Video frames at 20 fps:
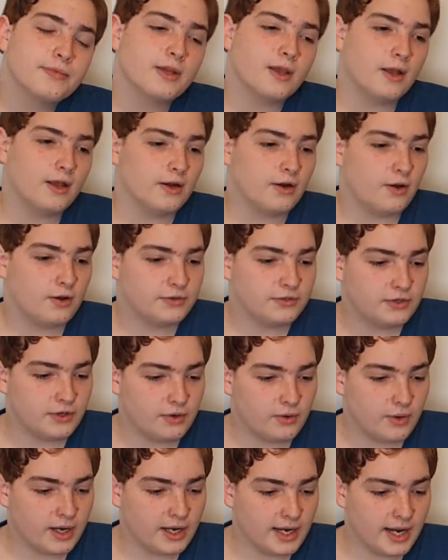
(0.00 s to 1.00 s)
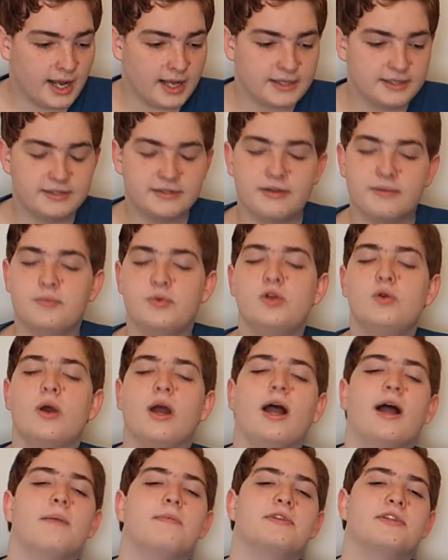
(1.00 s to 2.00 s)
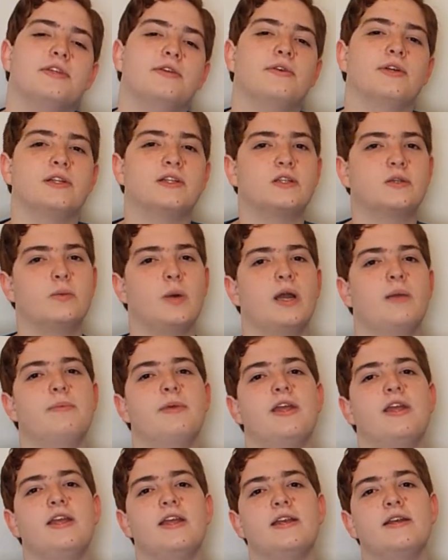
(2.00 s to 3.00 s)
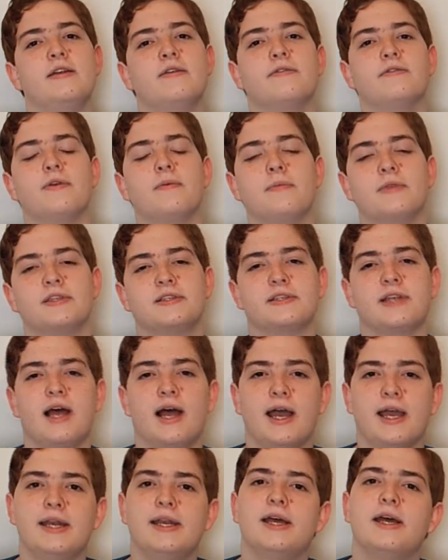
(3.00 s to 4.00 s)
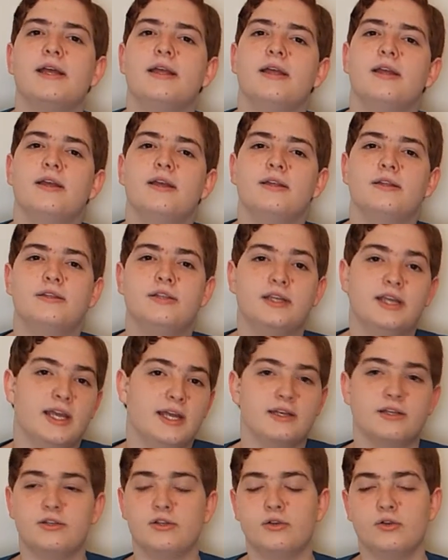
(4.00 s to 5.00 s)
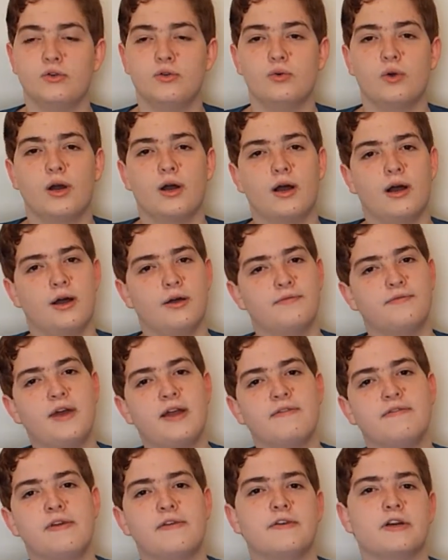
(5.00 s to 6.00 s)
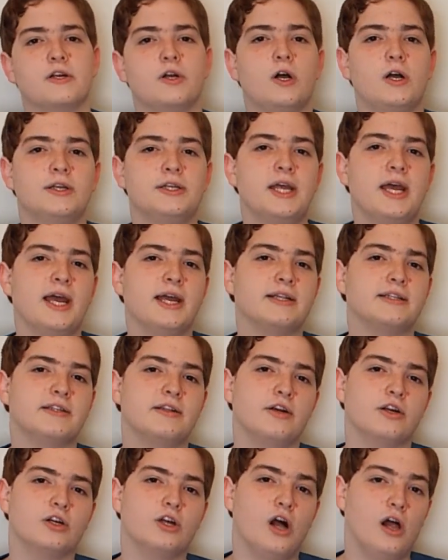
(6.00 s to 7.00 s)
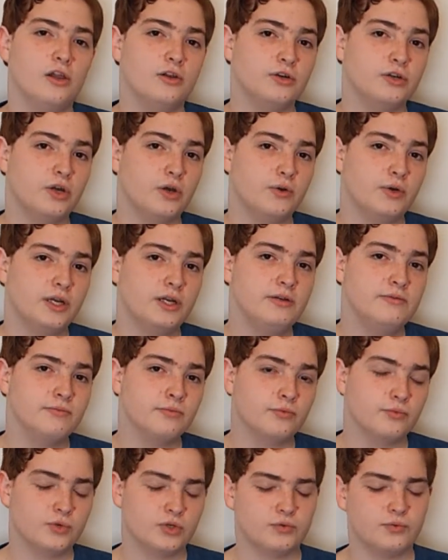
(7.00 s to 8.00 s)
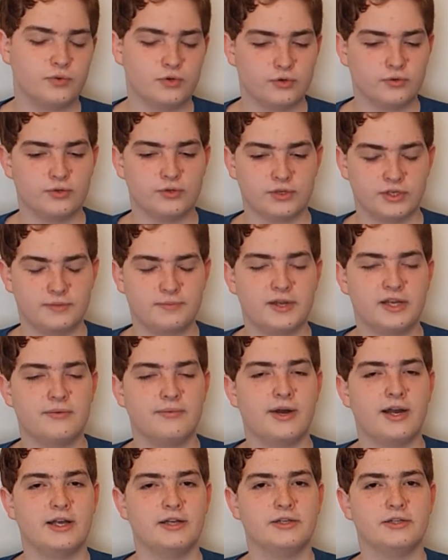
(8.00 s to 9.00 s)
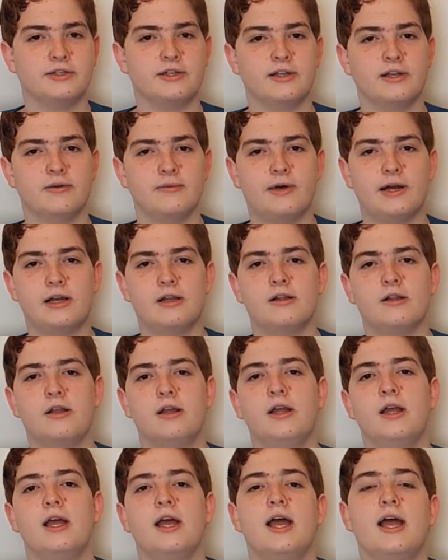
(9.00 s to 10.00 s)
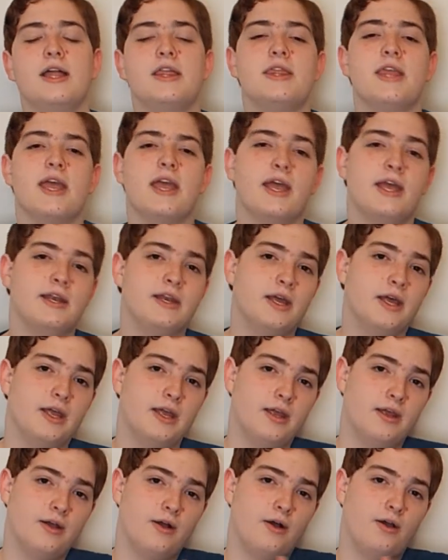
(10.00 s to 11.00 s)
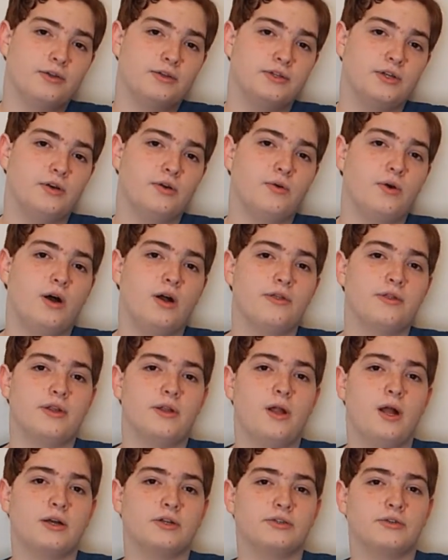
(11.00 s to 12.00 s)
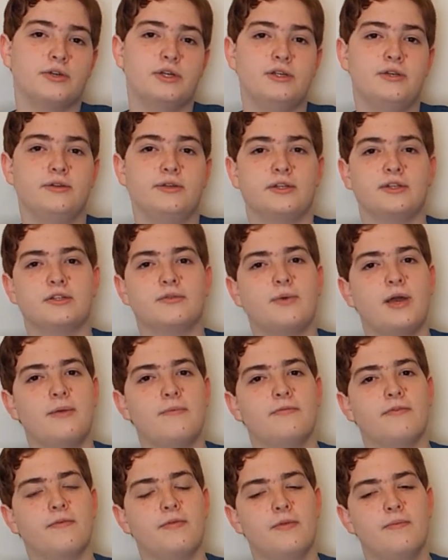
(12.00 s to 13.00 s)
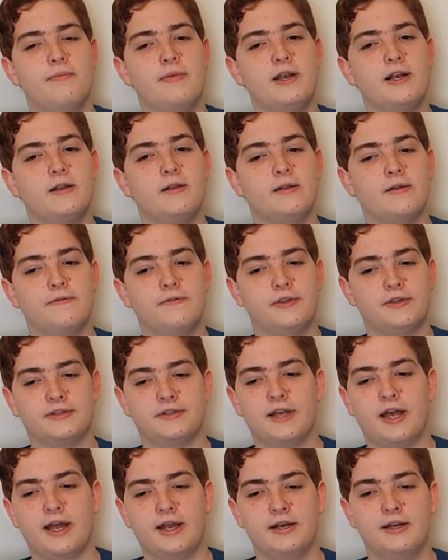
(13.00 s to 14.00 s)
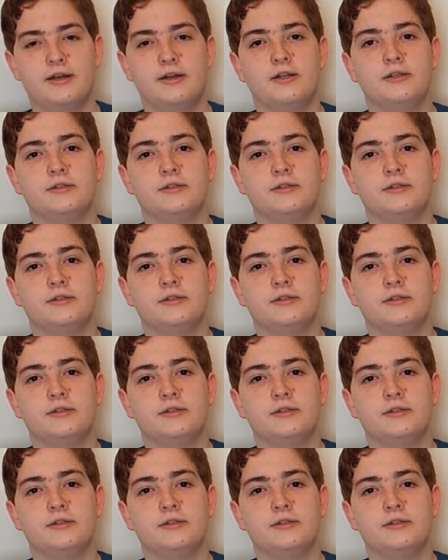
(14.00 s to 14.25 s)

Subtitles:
And also it has some new apps that you can swipe in from the side to get to 5 favorite contacts that are color-coded, which we'll explain why in just a little while. And then also on the lock screen you can swipe from the middle of the side